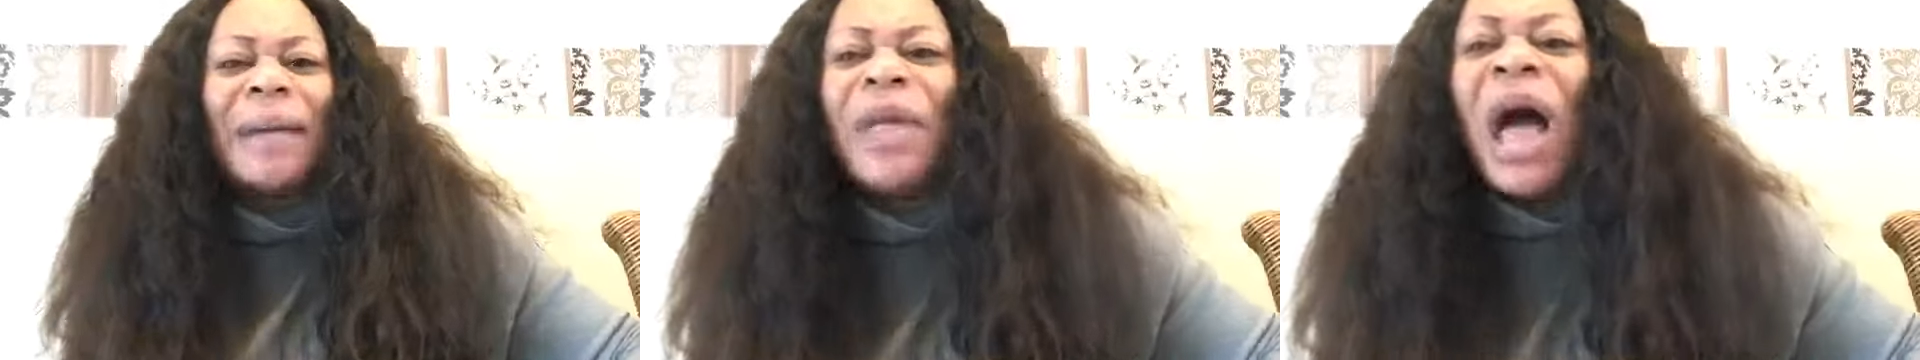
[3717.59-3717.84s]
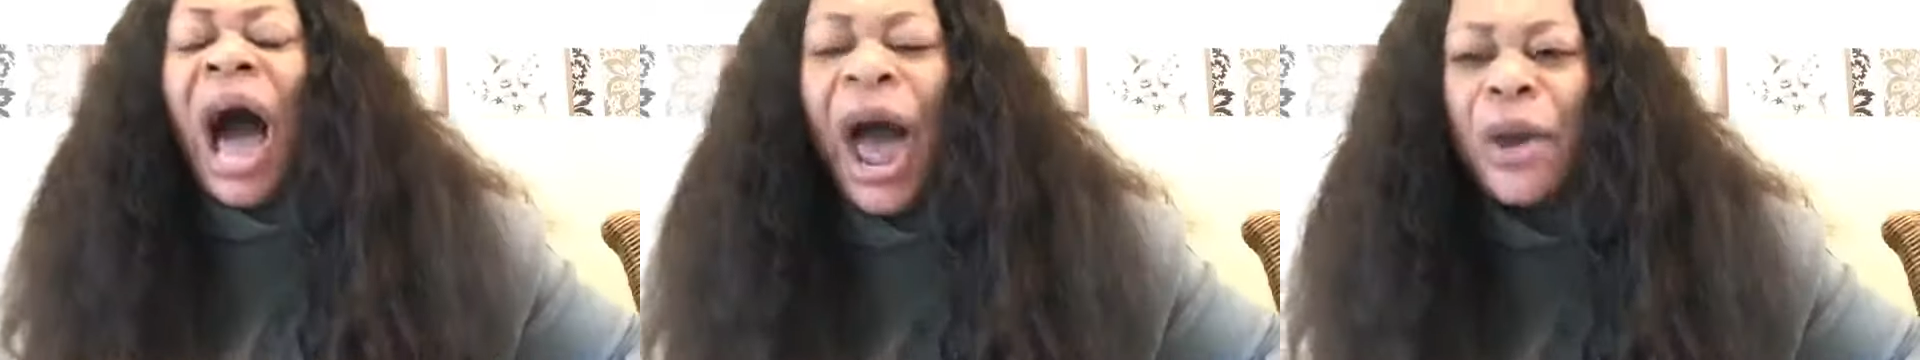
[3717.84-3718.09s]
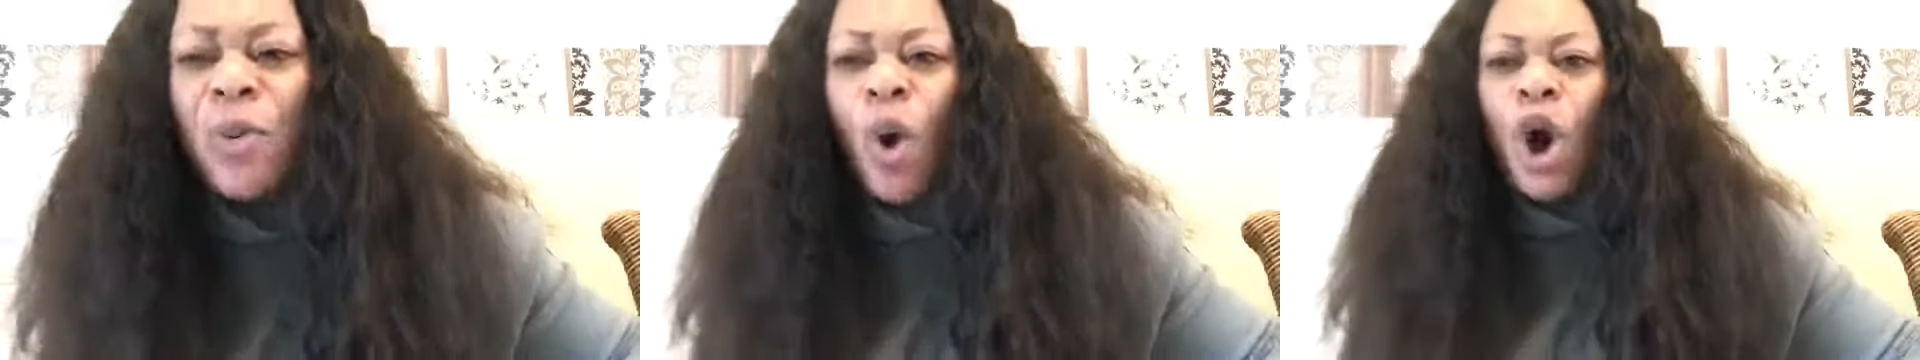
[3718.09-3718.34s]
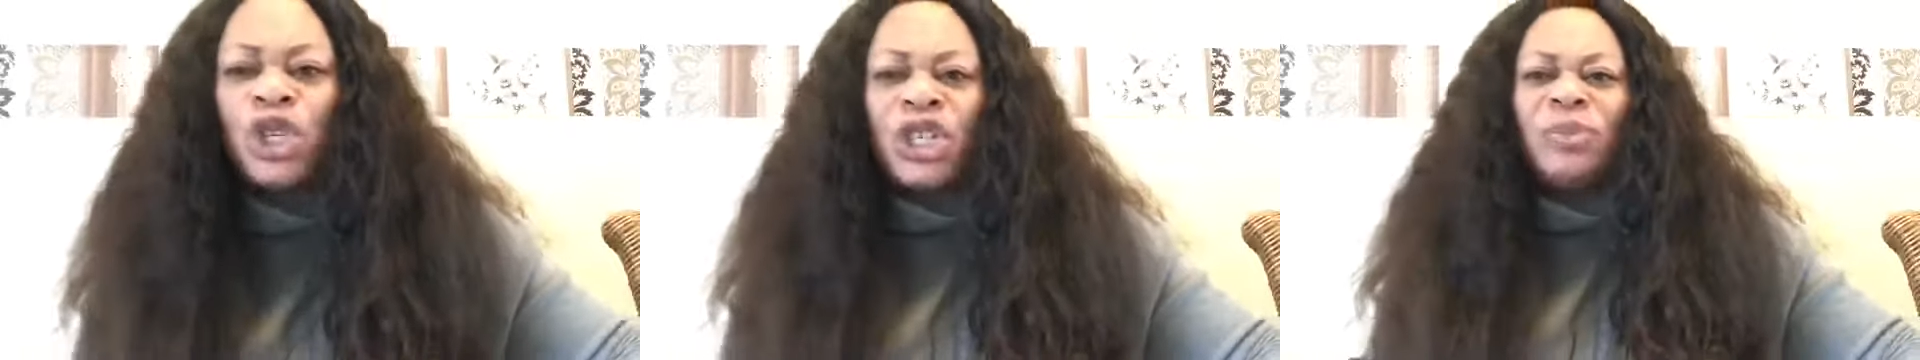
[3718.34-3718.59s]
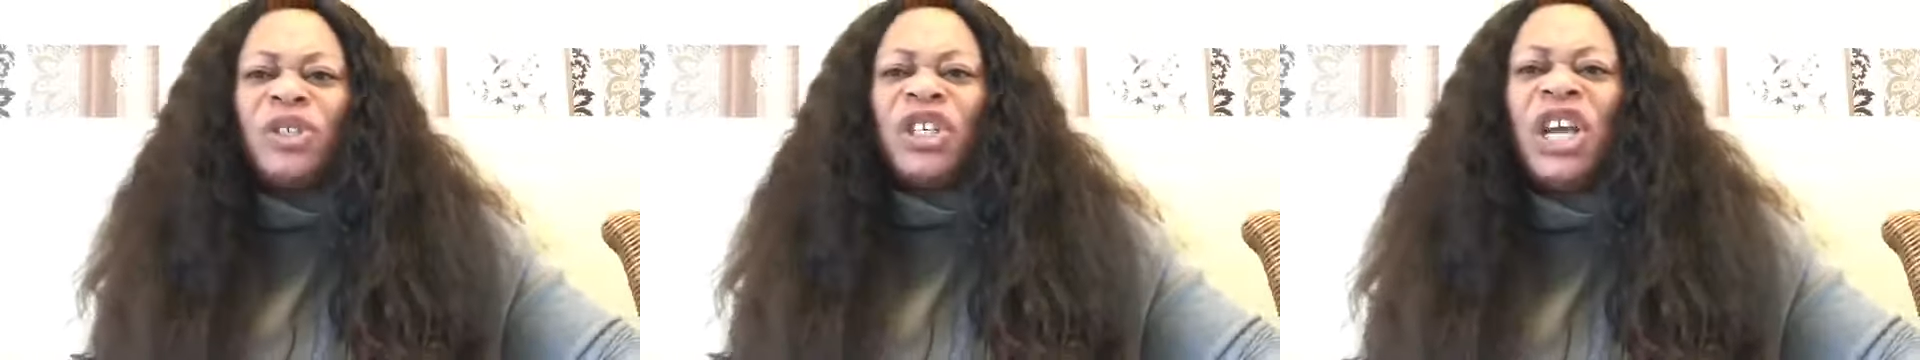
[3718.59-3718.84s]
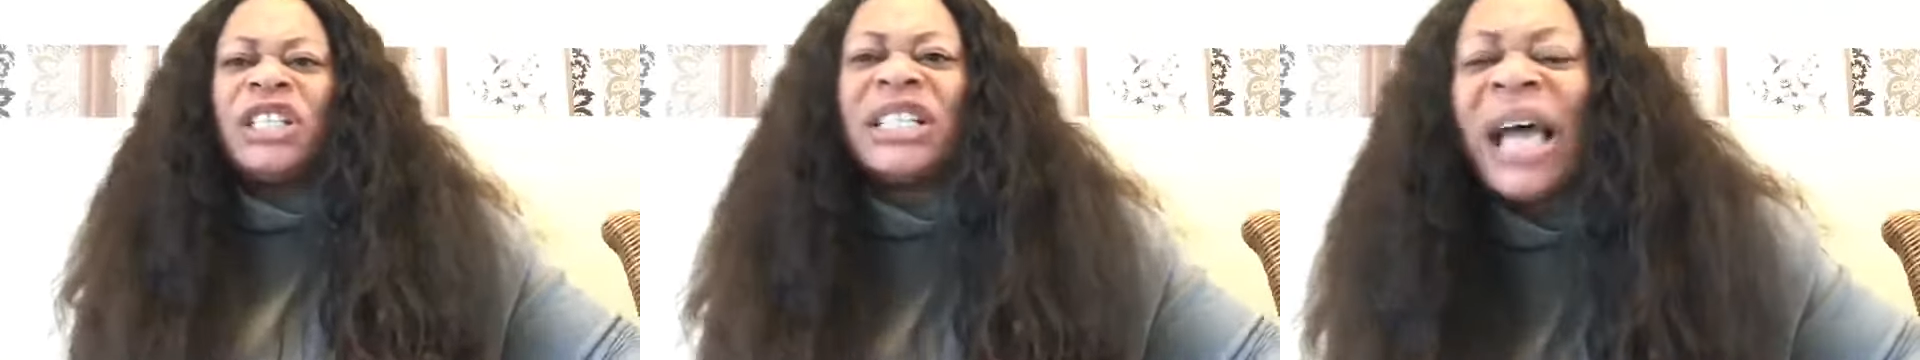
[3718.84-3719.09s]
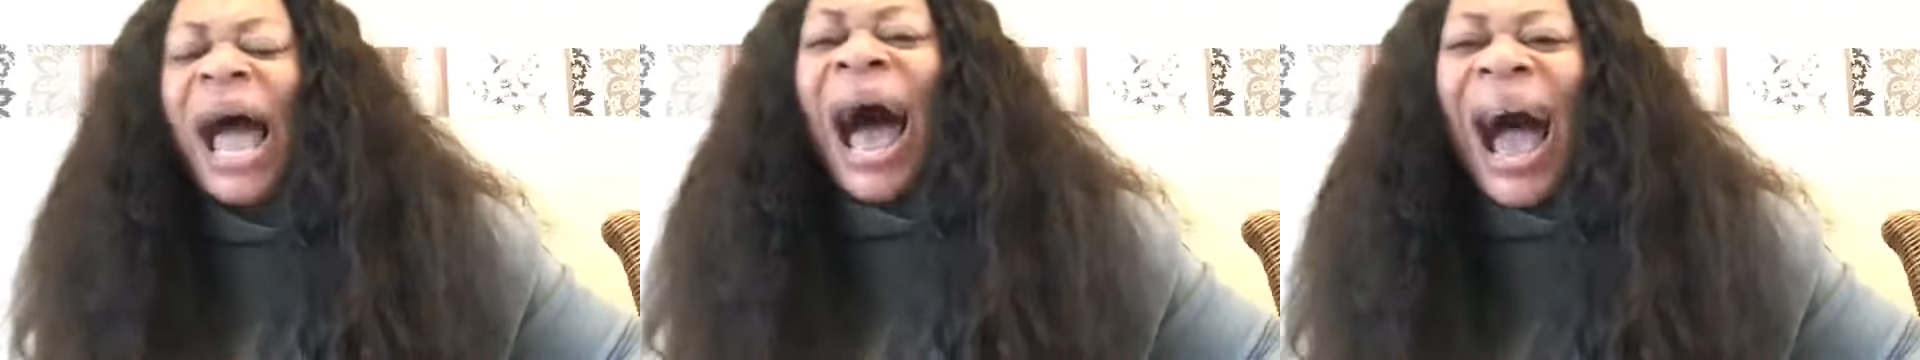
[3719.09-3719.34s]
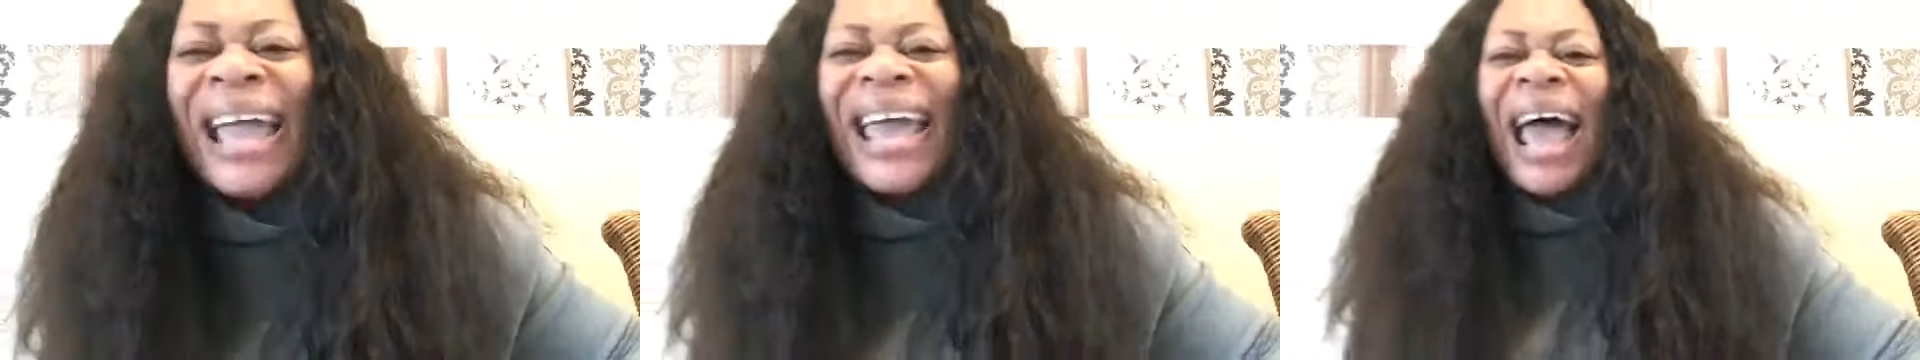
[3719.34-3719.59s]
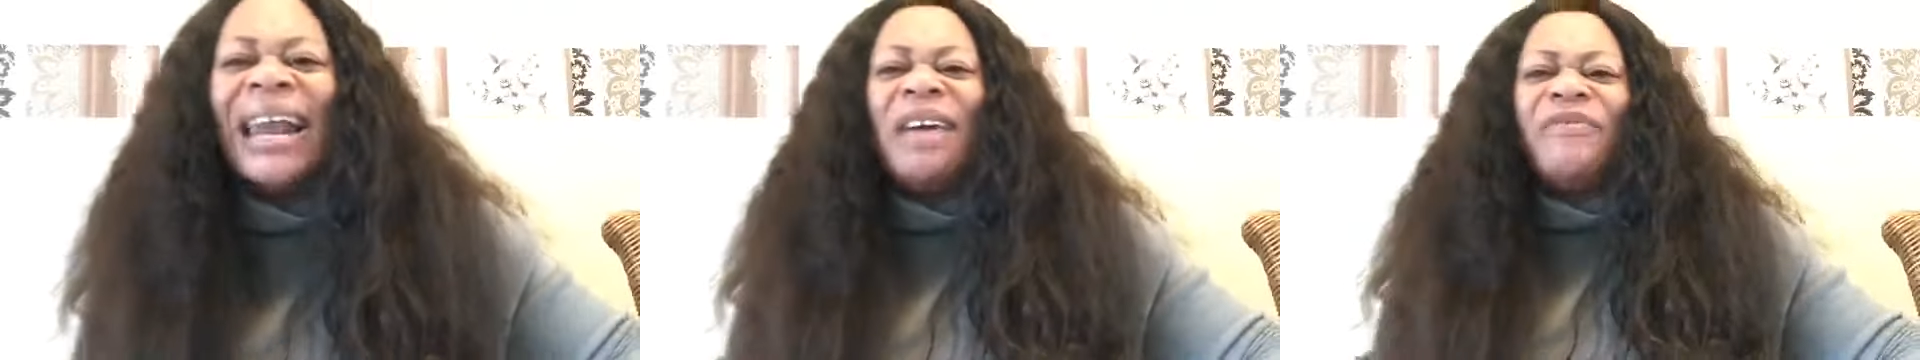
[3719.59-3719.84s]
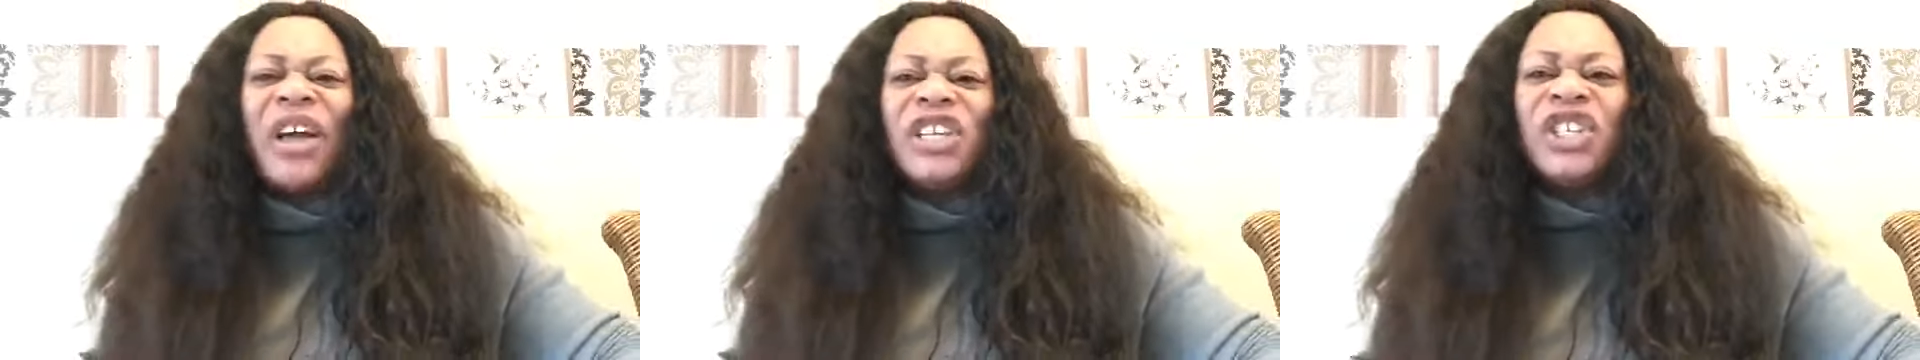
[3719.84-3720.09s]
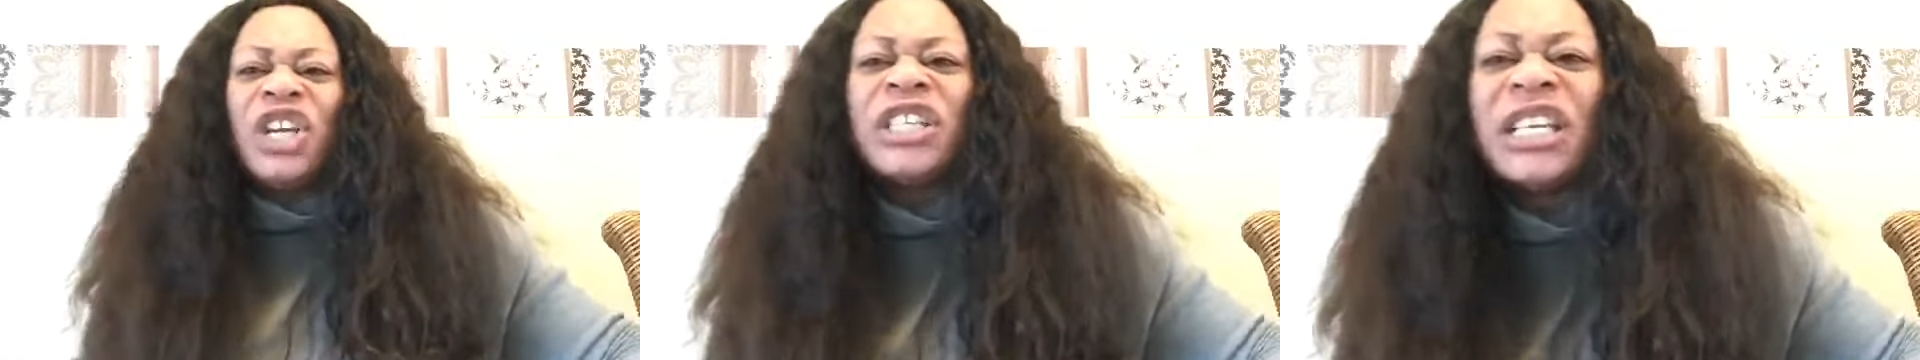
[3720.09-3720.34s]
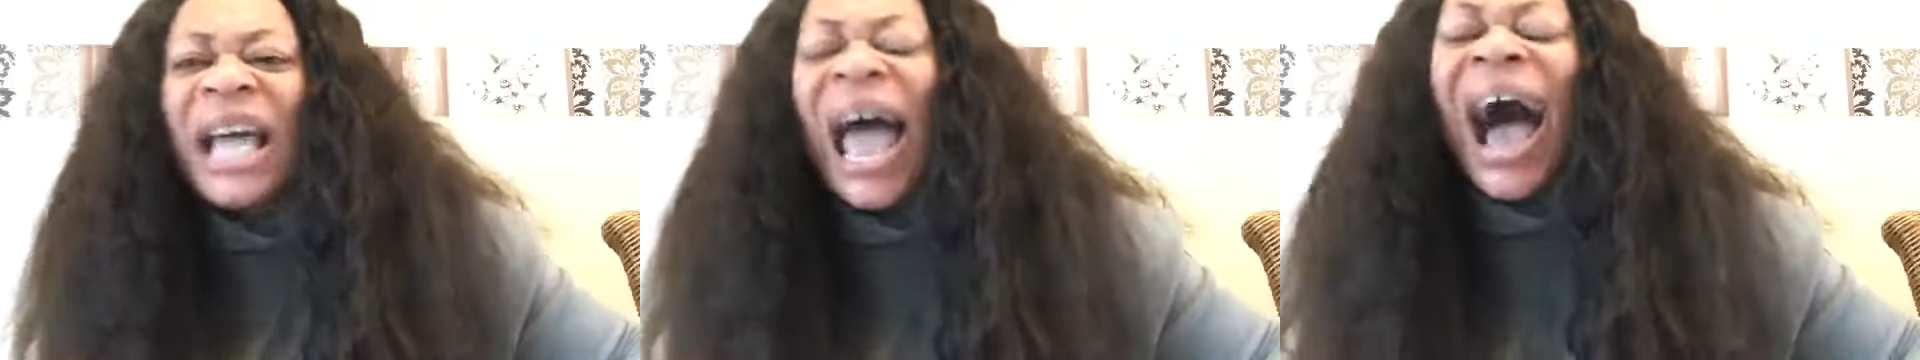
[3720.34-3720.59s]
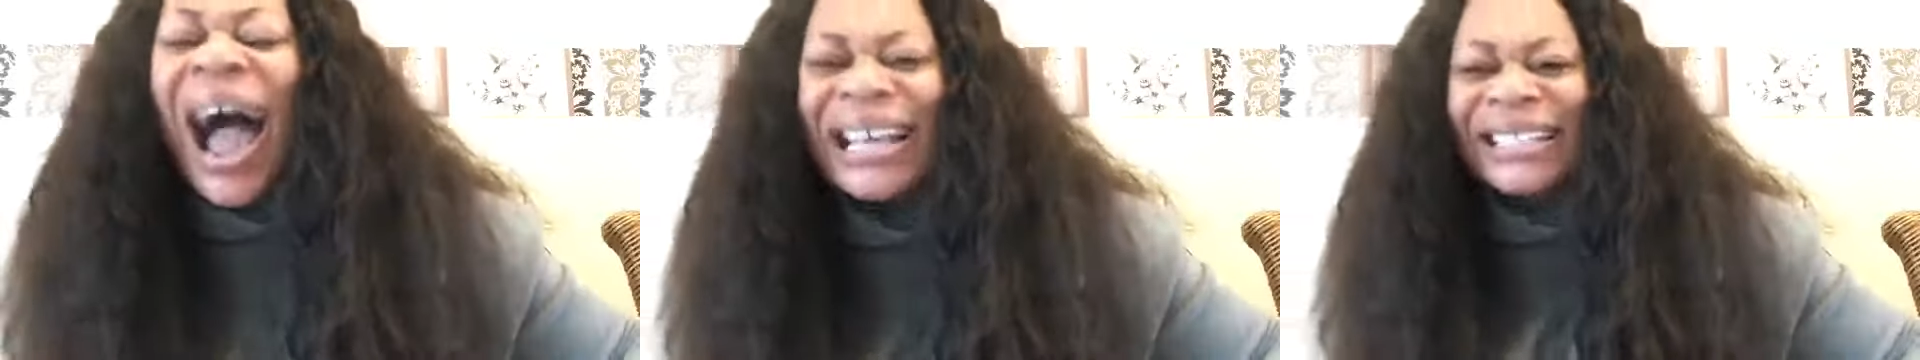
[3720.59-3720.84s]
I worship Jesus, I elevate Jesus, I